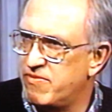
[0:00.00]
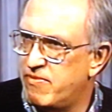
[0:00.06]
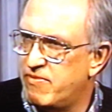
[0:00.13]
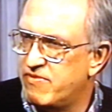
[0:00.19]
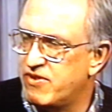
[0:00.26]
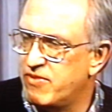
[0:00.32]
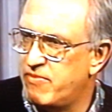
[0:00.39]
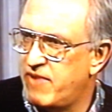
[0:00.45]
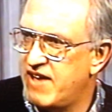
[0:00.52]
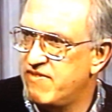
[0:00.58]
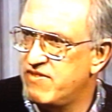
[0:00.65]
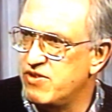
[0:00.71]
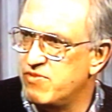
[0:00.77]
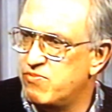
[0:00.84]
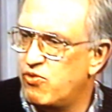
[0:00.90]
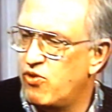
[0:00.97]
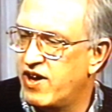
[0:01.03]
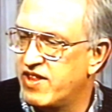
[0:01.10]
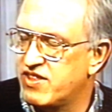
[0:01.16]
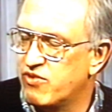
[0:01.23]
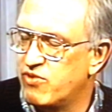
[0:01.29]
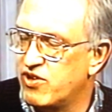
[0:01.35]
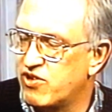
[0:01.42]
from my
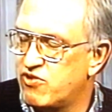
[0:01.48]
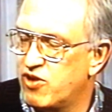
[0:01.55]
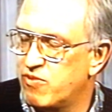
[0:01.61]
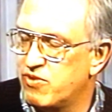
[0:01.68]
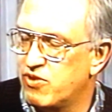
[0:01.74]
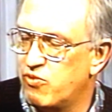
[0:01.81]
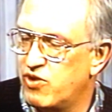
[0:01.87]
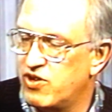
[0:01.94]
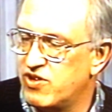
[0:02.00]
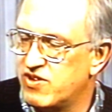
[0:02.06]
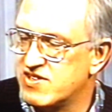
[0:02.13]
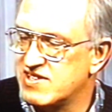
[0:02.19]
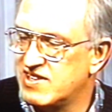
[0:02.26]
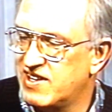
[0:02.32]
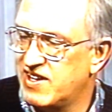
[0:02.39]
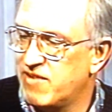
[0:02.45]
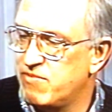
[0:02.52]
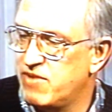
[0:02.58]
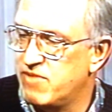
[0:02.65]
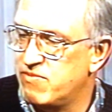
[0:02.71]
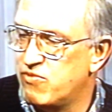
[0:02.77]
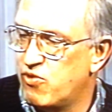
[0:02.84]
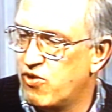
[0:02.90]
viewpoint, the real corporate world is a little
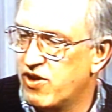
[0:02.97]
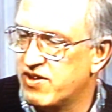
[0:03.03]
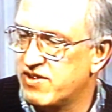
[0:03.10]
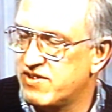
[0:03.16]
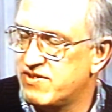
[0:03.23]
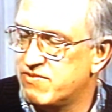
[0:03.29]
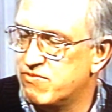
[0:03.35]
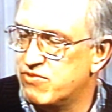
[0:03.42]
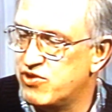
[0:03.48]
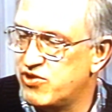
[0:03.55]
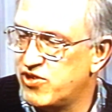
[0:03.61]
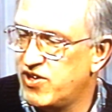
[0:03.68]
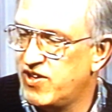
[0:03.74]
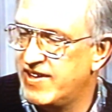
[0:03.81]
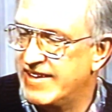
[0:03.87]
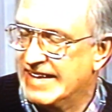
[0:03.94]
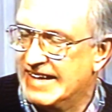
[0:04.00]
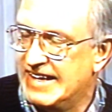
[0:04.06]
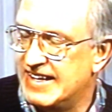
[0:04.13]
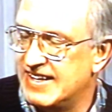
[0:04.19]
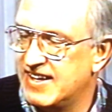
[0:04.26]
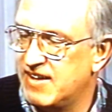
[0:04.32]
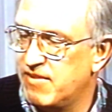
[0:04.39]
bit more brutal
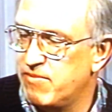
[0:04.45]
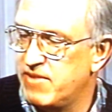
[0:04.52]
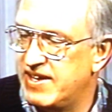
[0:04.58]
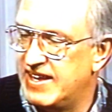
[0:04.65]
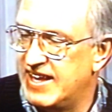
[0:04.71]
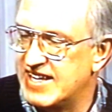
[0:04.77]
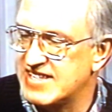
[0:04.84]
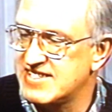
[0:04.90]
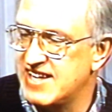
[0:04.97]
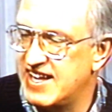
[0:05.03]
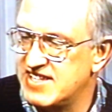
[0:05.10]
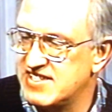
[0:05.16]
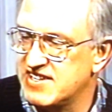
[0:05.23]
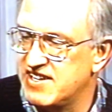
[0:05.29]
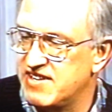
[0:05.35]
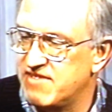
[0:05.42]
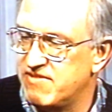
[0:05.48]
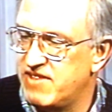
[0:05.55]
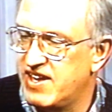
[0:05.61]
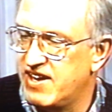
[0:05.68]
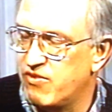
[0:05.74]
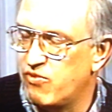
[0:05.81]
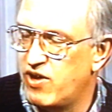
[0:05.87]
and a little bit less sensitive
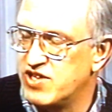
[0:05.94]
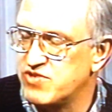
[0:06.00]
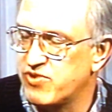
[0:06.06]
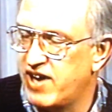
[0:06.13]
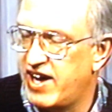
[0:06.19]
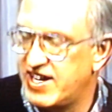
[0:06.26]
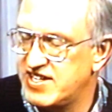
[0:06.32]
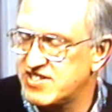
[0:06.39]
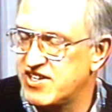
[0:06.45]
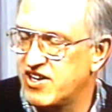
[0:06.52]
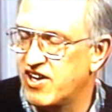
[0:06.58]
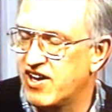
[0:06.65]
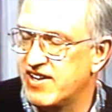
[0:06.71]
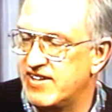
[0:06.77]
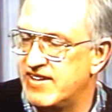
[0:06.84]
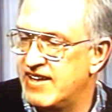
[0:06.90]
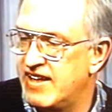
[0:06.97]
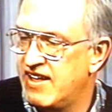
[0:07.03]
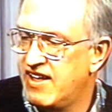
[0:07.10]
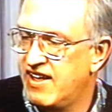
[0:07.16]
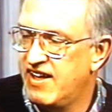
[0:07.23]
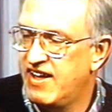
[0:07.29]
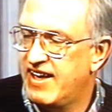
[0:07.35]
than it was when I started.
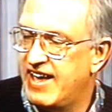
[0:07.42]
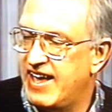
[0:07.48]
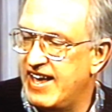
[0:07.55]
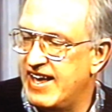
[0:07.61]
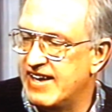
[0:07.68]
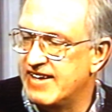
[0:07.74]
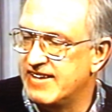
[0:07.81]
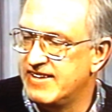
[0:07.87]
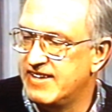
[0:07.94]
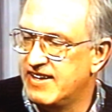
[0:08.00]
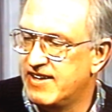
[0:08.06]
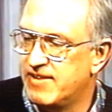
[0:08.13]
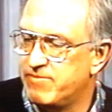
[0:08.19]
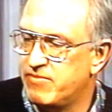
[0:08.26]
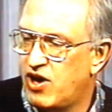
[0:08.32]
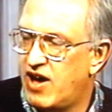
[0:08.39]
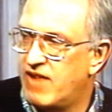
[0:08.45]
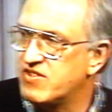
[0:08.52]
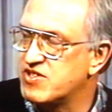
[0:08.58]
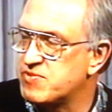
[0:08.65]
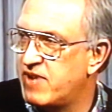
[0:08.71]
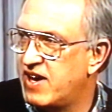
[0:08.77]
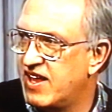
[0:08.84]
And
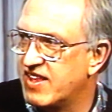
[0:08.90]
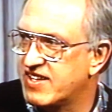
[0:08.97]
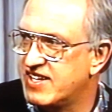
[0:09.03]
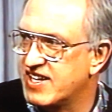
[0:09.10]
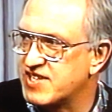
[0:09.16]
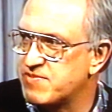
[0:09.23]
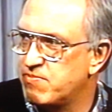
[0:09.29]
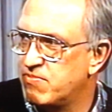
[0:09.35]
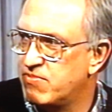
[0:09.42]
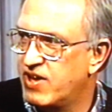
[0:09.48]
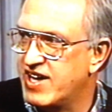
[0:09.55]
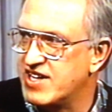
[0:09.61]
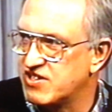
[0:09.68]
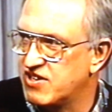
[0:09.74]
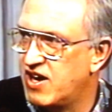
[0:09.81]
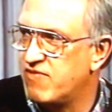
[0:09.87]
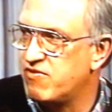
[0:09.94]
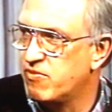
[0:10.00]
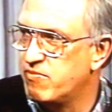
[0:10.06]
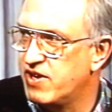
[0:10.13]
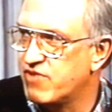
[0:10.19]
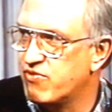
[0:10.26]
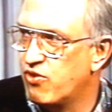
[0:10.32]
office politics plays an
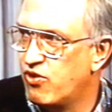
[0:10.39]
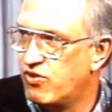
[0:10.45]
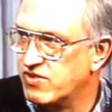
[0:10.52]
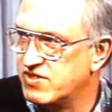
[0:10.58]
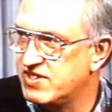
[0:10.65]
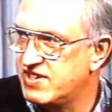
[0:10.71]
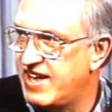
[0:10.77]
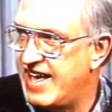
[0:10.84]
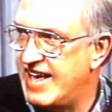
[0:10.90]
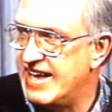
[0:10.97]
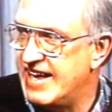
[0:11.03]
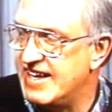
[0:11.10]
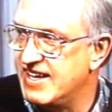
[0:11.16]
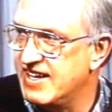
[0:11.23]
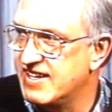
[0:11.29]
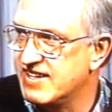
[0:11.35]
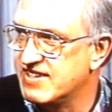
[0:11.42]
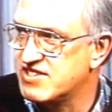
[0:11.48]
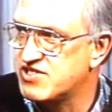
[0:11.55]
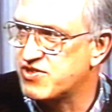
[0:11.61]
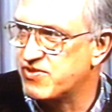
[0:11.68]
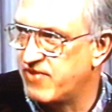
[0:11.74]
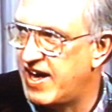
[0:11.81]
awful big role today in
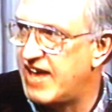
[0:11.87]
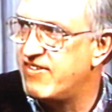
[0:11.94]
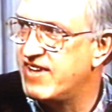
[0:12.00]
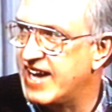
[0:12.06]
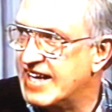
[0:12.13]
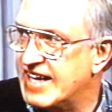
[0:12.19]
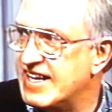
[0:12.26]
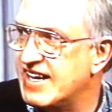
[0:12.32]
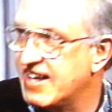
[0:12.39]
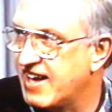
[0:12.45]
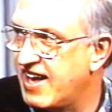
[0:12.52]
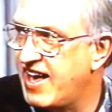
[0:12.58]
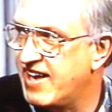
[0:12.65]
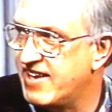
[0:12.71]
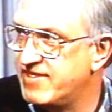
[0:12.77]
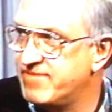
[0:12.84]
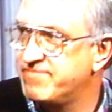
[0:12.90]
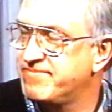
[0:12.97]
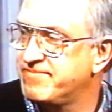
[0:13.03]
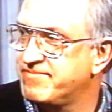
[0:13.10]
surviving and getting ahead.